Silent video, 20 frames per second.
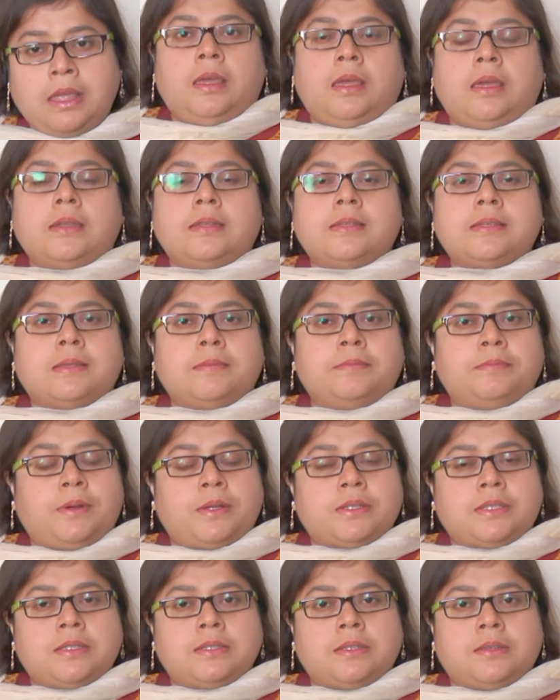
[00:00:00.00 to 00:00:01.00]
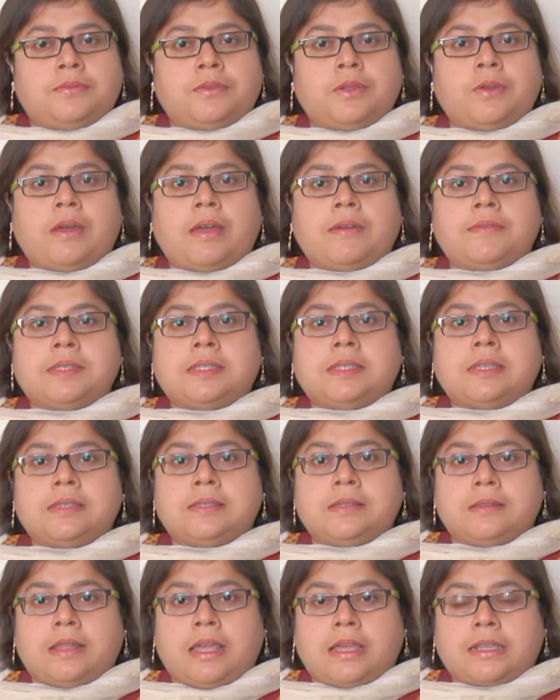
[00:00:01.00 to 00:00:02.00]
It is important if you have a
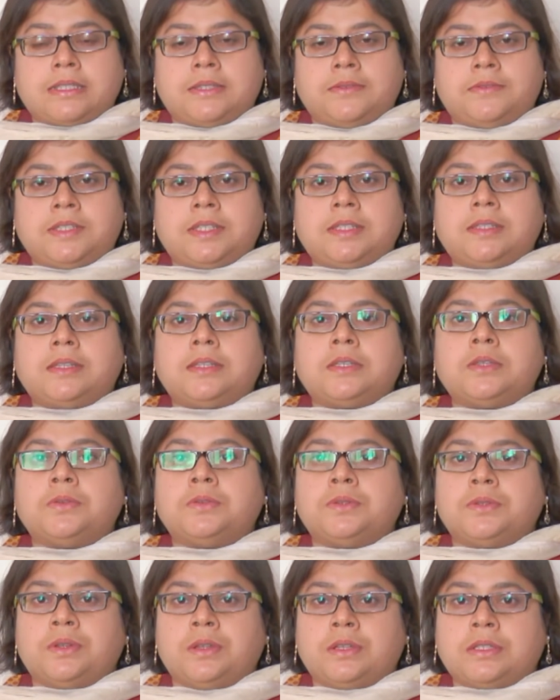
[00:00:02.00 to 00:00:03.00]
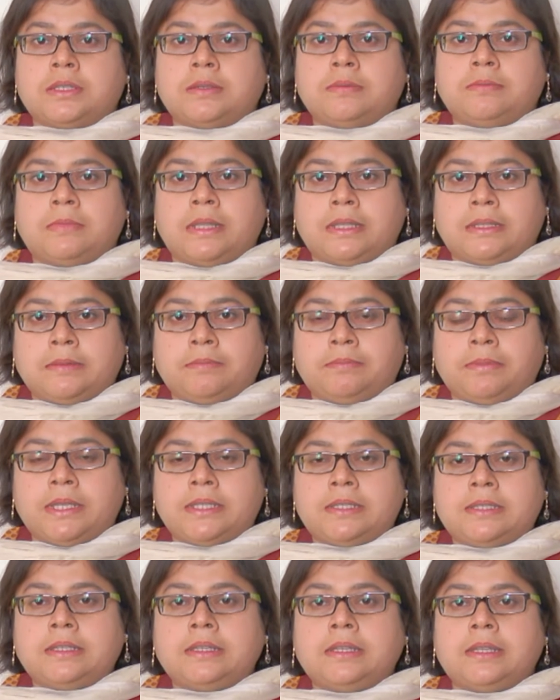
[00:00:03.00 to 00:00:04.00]
seizure activity that that the
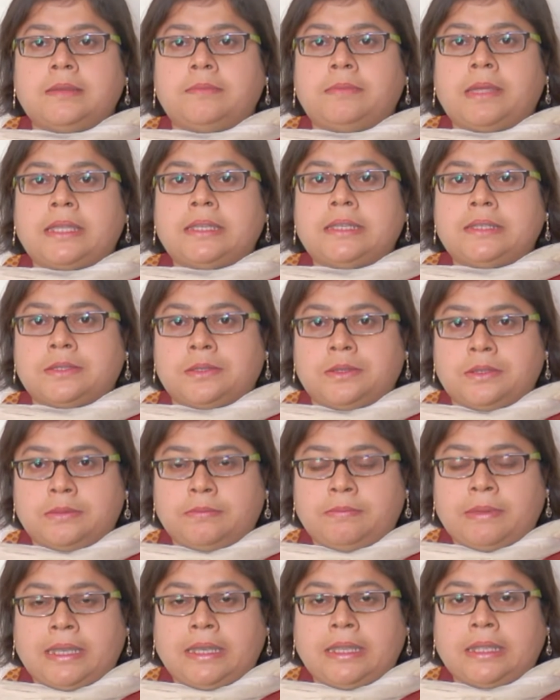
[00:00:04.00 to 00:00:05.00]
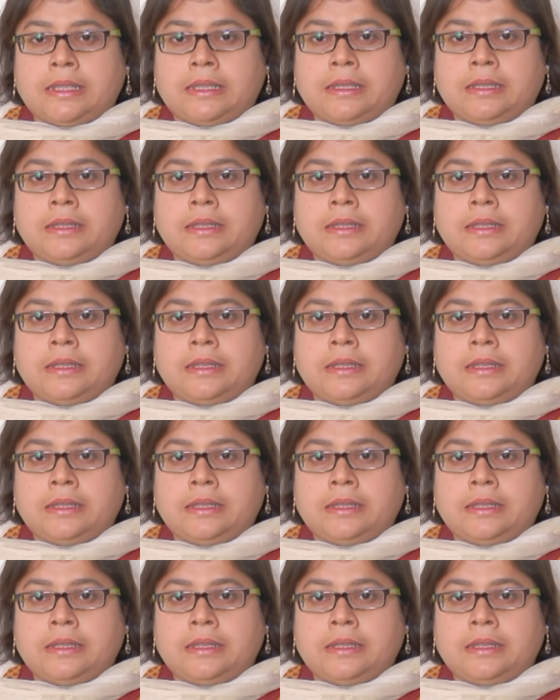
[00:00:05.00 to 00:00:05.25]
person nearby does not panic.